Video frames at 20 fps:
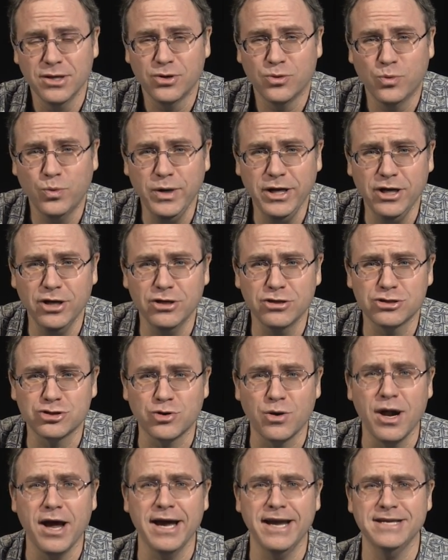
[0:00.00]
we're
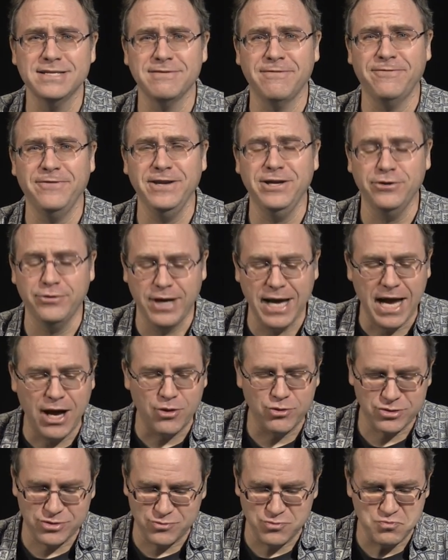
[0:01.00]
trying to figure
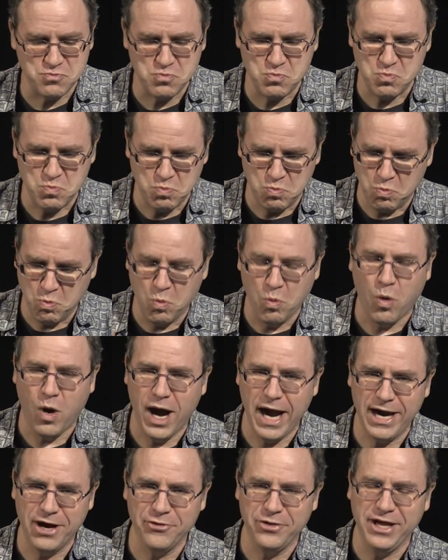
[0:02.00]
out,
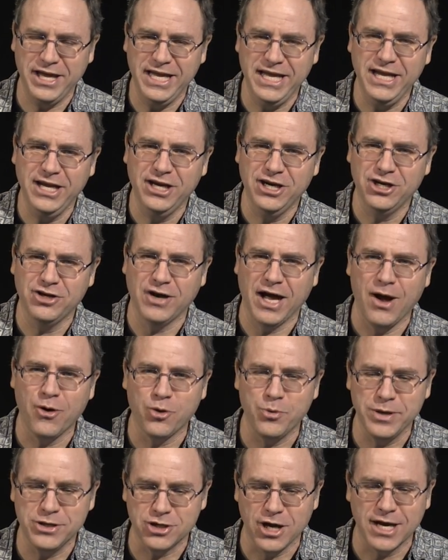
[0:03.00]
why are they here? How
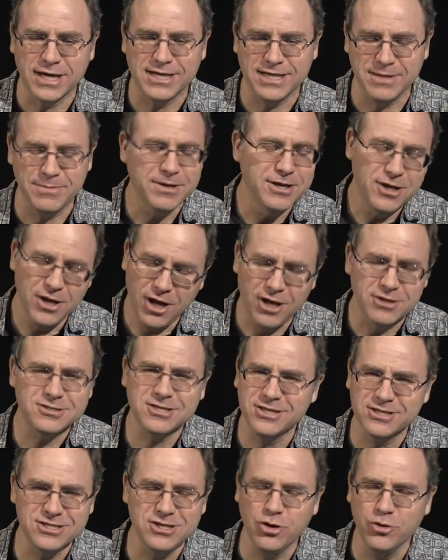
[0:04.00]
can we talk to them? Also,
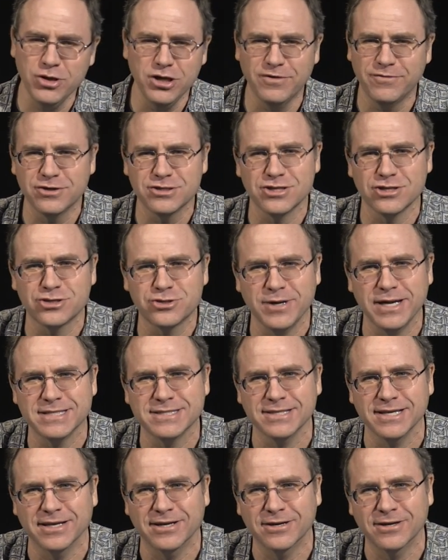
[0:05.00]
there's no universal
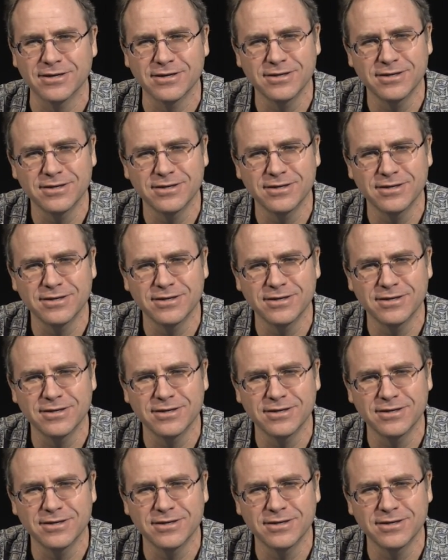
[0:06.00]
translator.